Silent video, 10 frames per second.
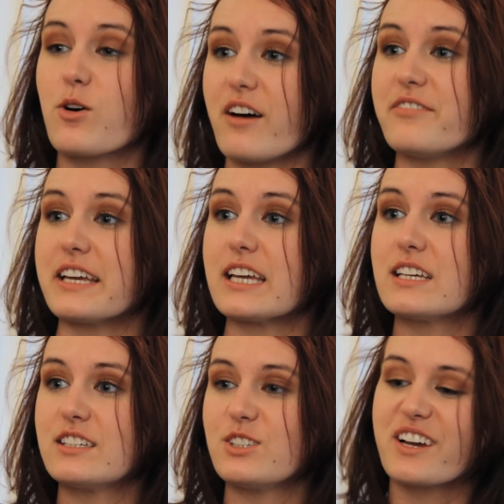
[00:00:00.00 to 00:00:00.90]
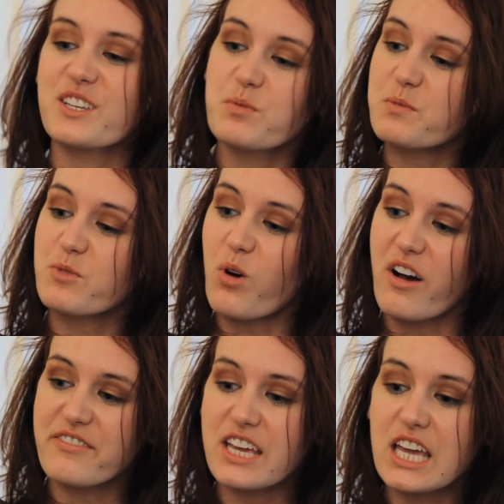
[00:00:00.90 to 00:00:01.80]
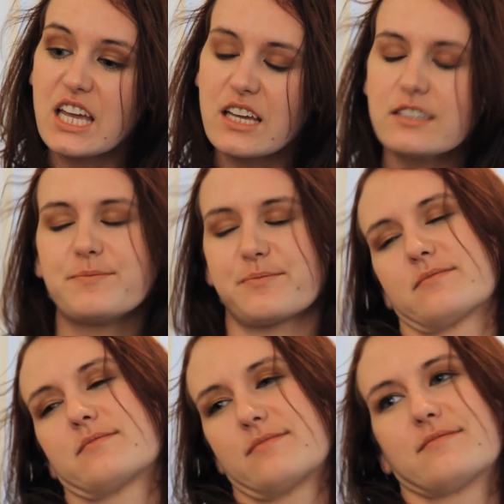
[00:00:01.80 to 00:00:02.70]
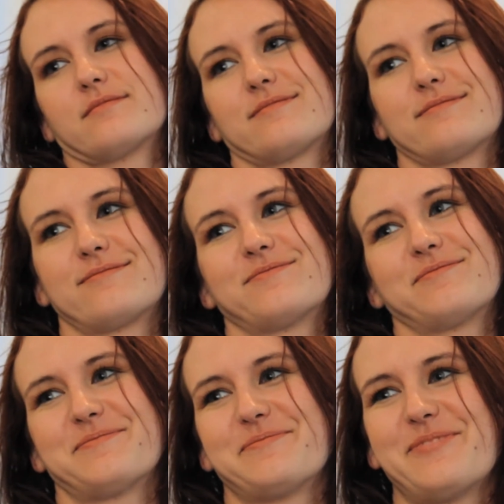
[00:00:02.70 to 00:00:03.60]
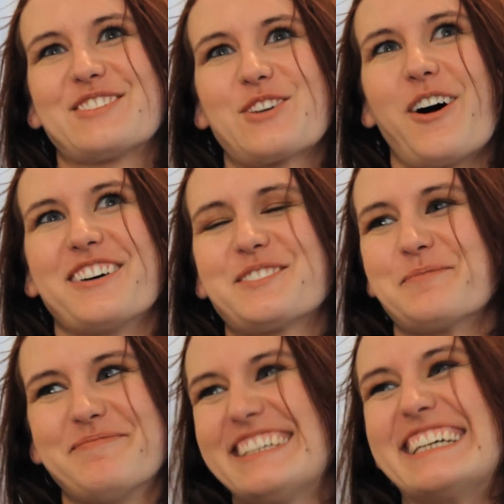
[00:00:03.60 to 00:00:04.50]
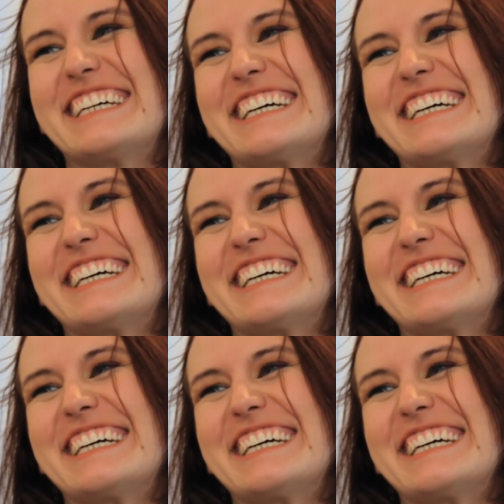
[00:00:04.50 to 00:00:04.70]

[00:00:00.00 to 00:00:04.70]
I say coffee. You guys want some coffee? It's awesome.